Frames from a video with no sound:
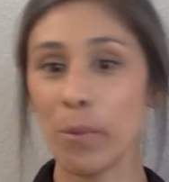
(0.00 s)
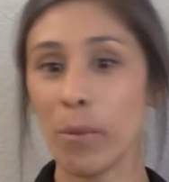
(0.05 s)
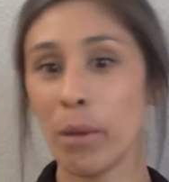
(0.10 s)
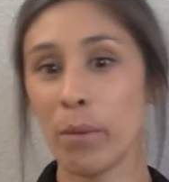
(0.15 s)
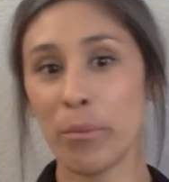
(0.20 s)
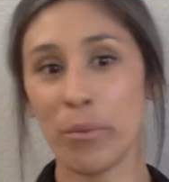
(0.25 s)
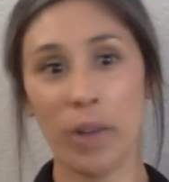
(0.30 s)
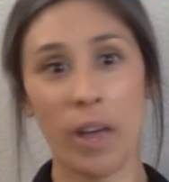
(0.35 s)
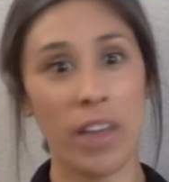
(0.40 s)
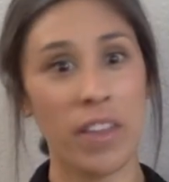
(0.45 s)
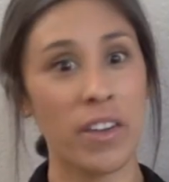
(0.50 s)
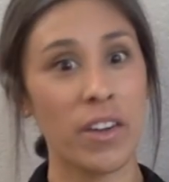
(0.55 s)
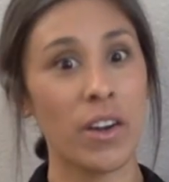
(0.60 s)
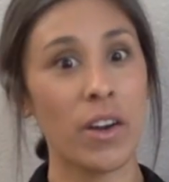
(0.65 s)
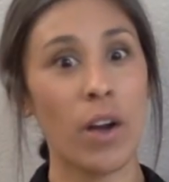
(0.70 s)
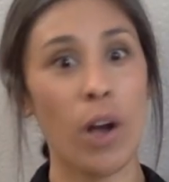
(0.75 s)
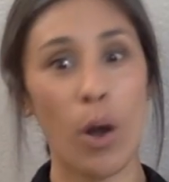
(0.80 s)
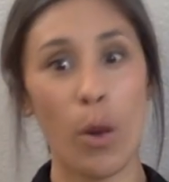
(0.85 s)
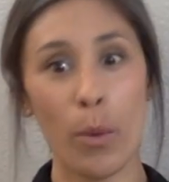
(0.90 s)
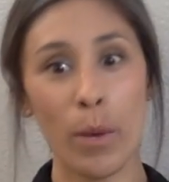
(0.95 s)
My brother
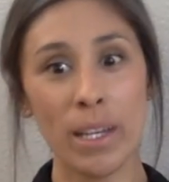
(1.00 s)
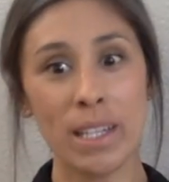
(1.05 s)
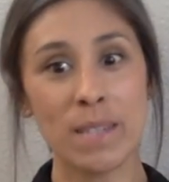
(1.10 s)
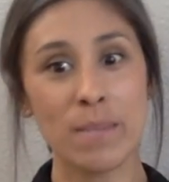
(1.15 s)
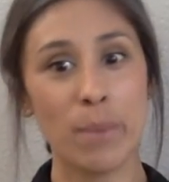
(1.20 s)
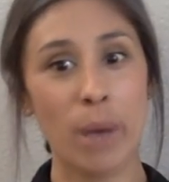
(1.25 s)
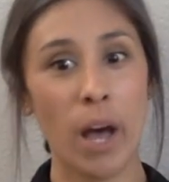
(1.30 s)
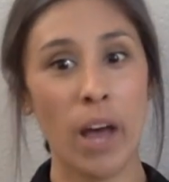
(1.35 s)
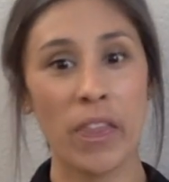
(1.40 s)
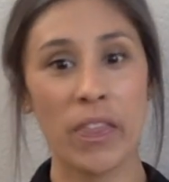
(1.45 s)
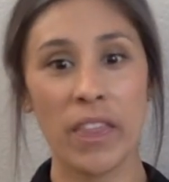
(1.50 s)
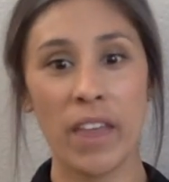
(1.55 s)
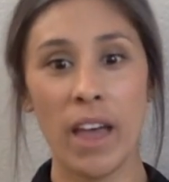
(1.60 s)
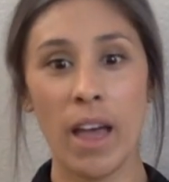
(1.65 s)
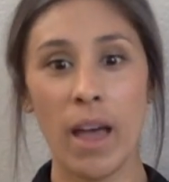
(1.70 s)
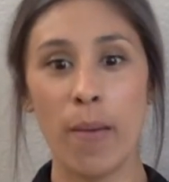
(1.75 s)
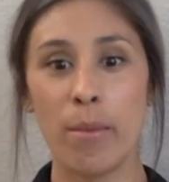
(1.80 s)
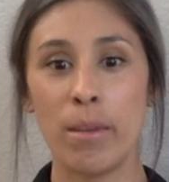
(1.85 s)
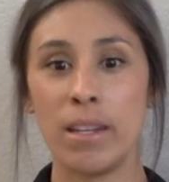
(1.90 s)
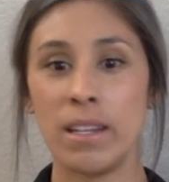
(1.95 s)
always bought
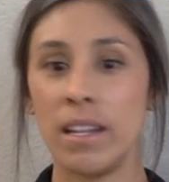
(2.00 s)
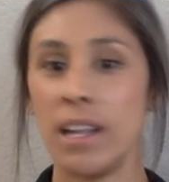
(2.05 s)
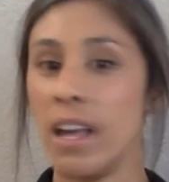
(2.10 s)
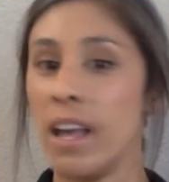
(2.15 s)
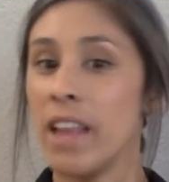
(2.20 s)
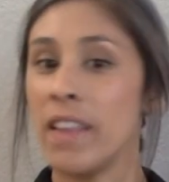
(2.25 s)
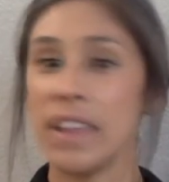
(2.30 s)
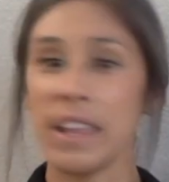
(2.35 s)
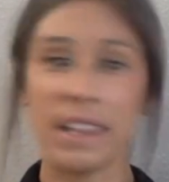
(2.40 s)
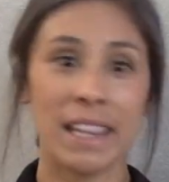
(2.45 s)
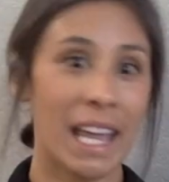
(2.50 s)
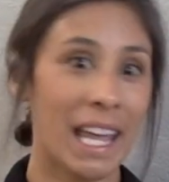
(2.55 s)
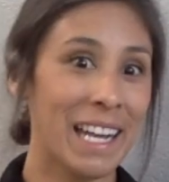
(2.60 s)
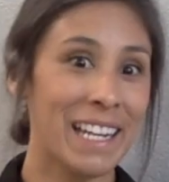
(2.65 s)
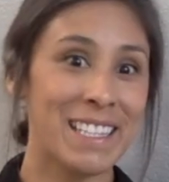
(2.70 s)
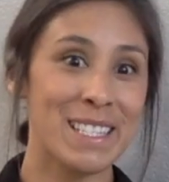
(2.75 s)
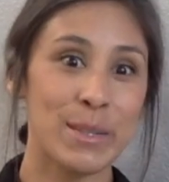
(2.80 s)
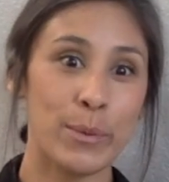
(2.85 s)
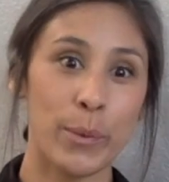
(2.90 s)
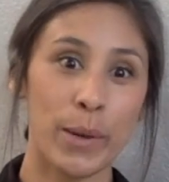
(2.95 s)
them and then let
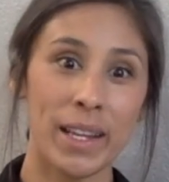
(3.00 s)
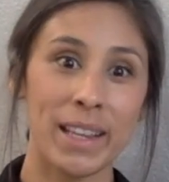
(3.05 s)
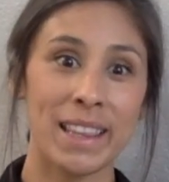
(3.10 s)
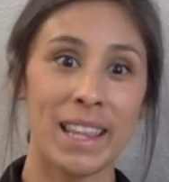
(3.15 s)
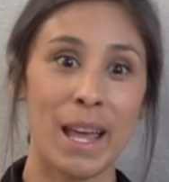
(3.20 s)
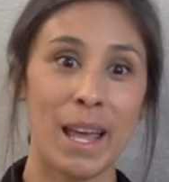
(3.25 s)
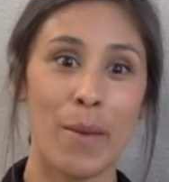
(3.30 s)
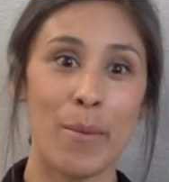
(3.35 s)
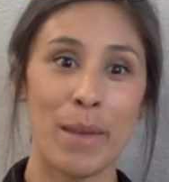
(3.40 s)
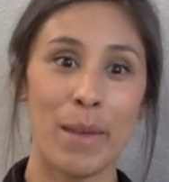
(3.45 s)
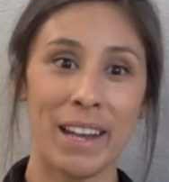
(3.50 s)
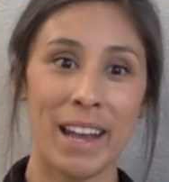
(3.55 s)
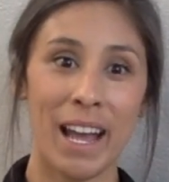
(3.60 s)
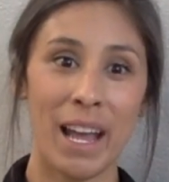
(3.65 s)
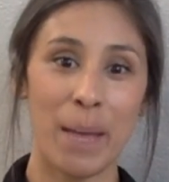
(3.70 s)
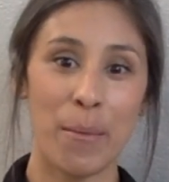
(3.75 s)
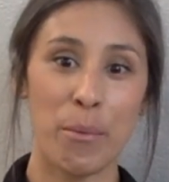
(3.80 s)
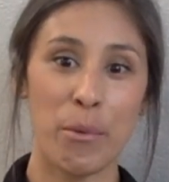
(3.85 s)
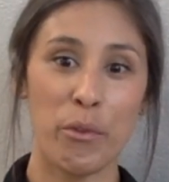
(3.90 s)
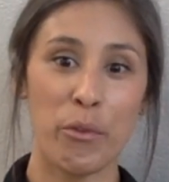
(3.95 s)
us read them at
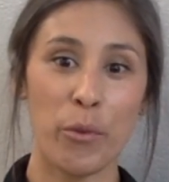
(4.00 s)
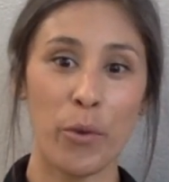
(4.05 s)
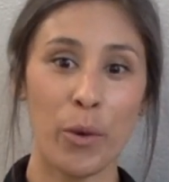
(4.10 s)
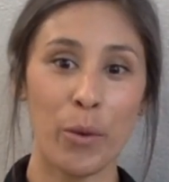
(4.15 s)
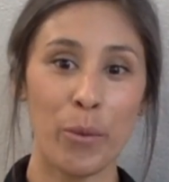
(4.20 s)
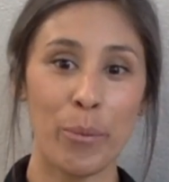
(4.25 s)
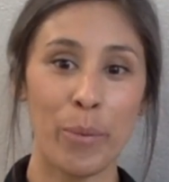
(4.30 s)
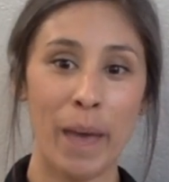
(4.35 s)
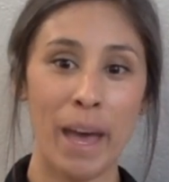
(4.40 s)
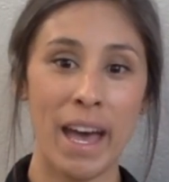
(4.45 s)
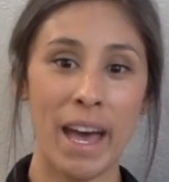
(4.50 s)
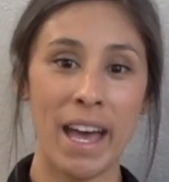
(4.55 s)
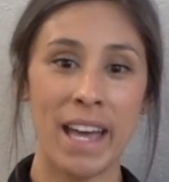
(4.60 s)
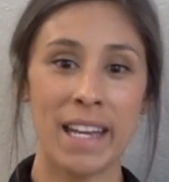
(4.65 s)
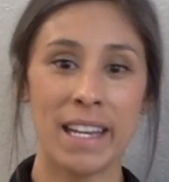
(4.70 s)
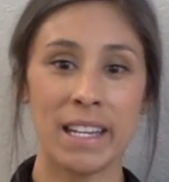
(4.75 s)
night before bed.